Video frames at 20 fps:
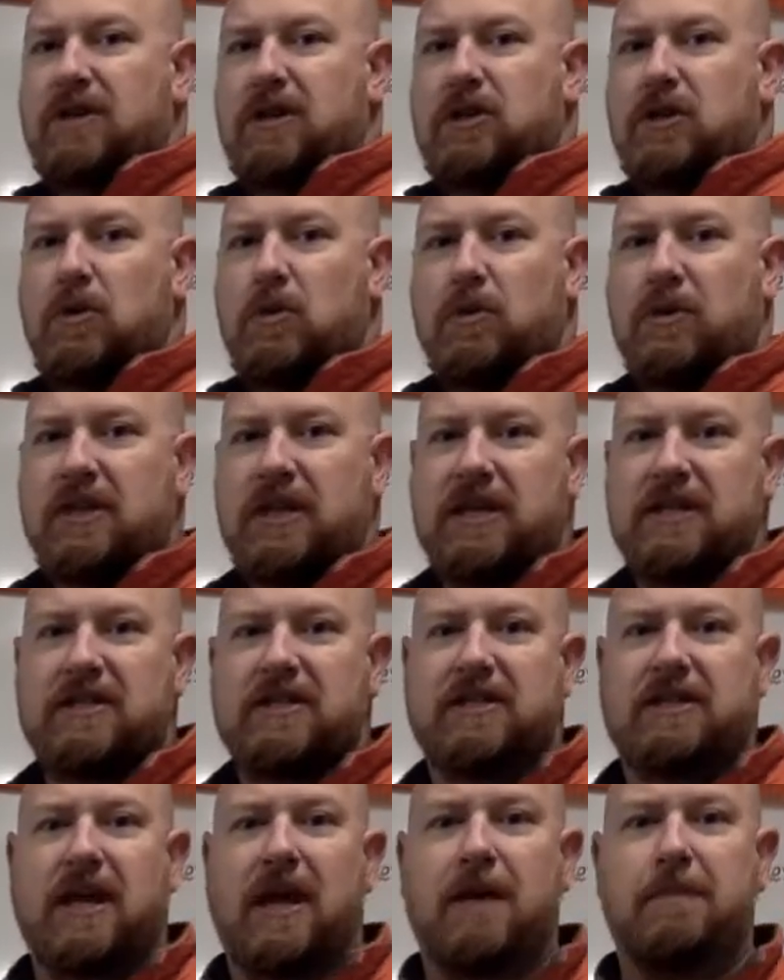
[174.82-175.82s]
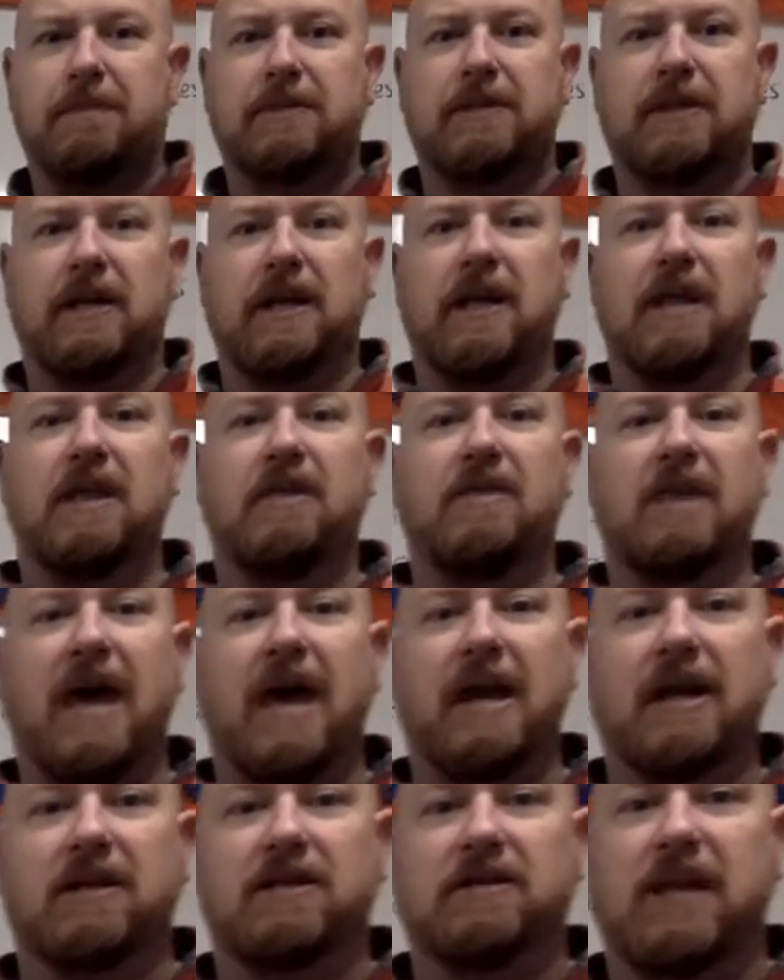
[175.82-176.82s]
to do these steps in
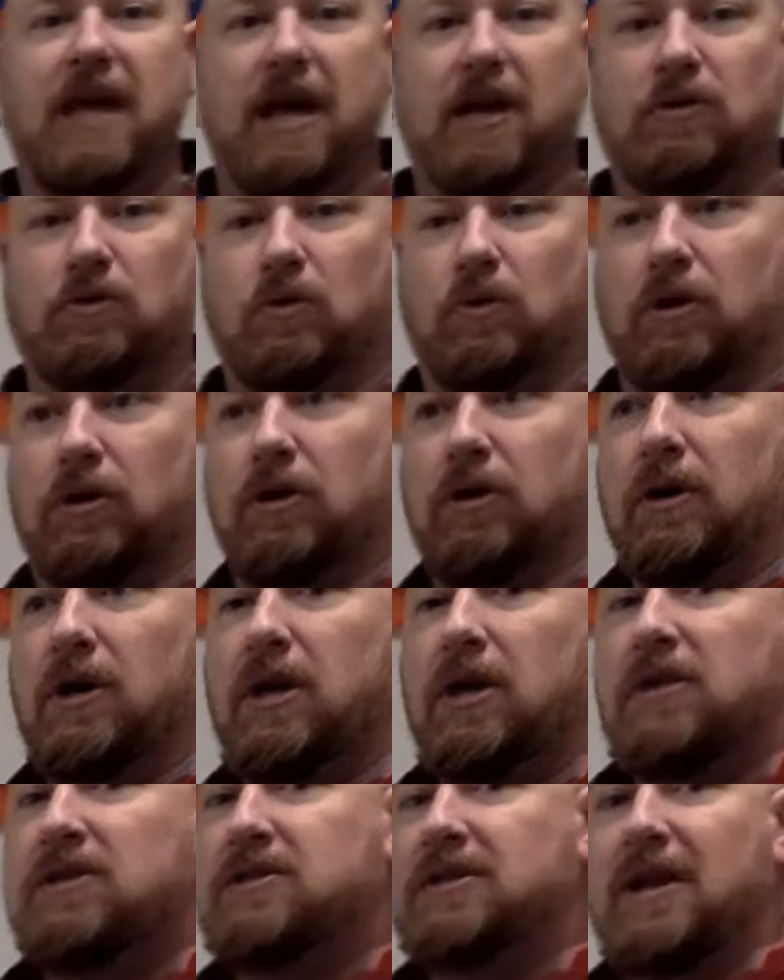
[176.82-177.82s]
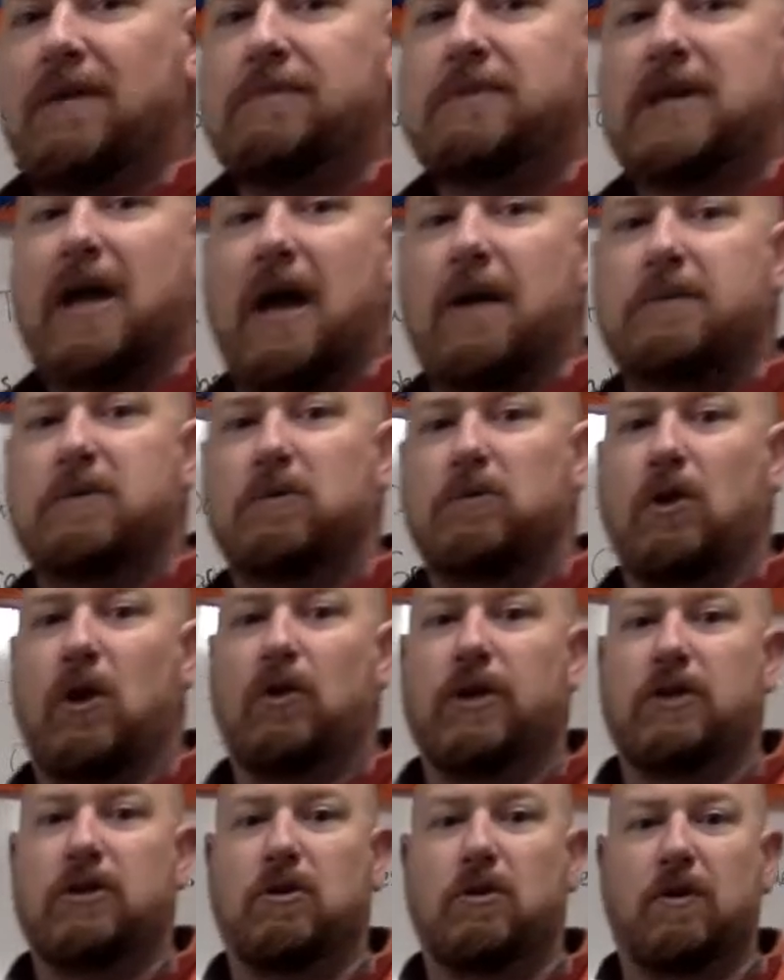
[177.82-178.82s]
that exact order. Sometimes we'll
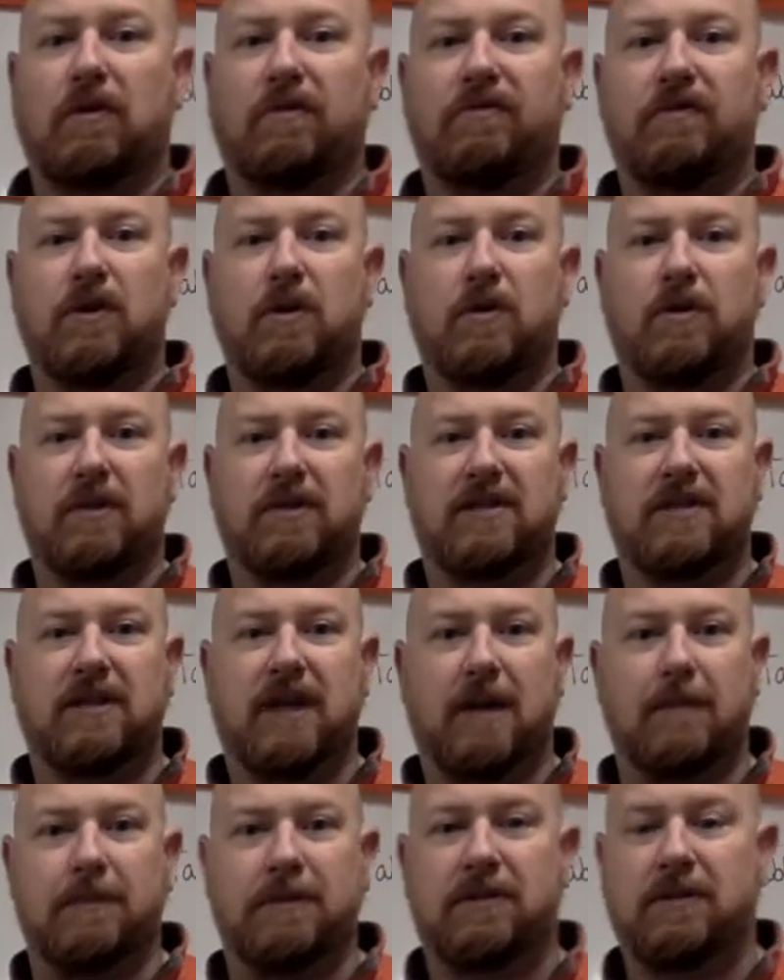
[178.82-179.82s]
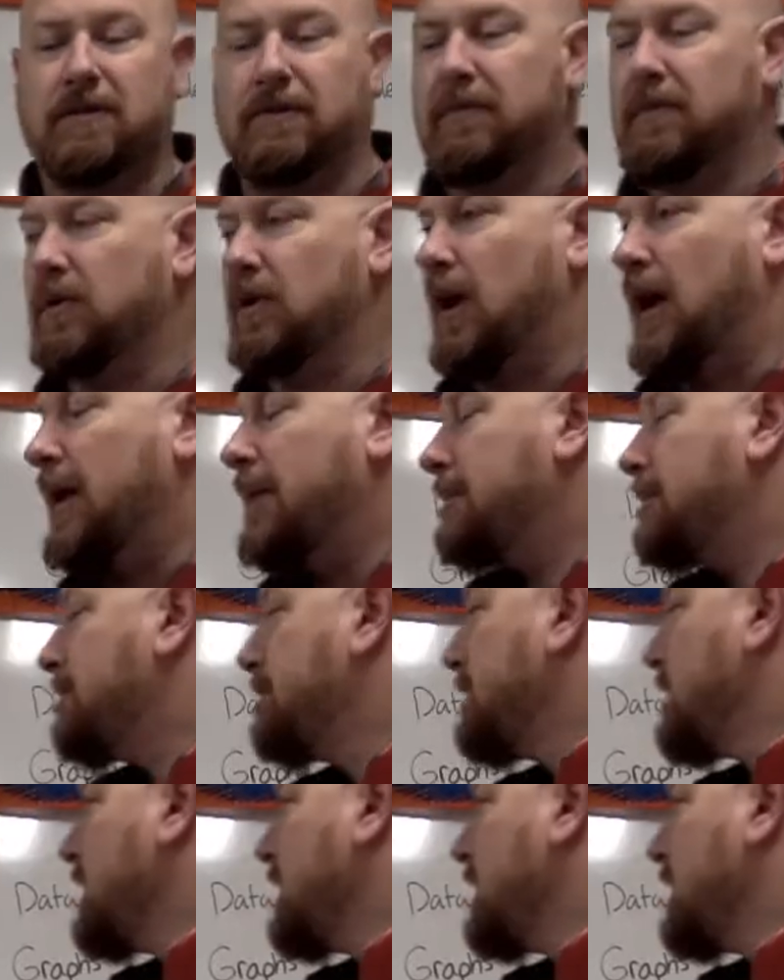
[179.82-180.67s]
only do a few of the steps, all right?